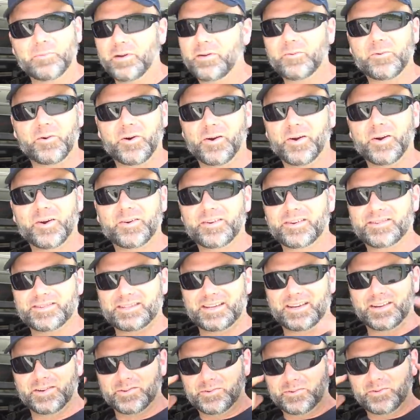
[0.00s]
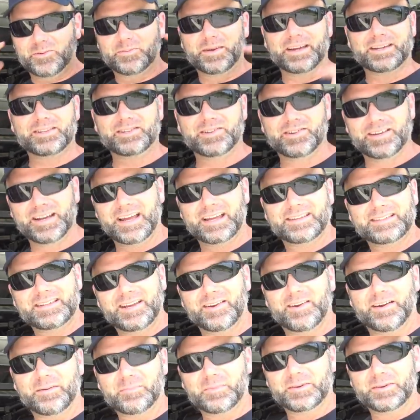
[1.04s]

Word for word: We won't hurt his ears, we'll make sure he has hearing